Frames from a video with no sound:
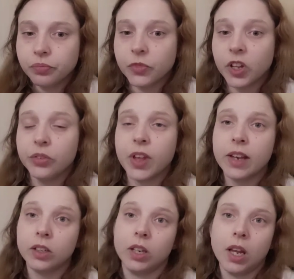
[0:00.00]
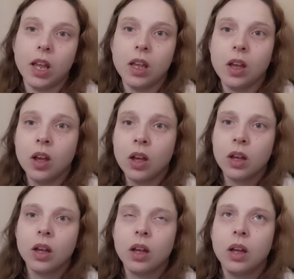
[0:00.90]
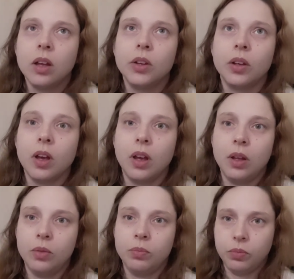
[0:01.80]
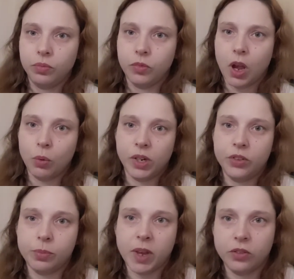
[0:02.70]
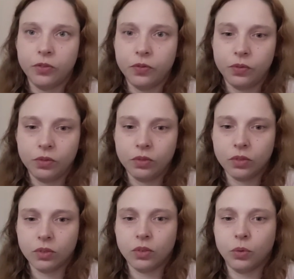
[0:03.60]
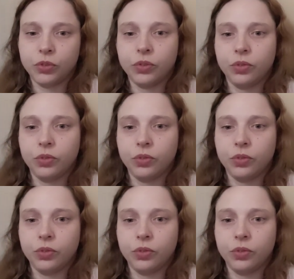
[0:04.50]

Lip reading: secondly, that I wanted to make was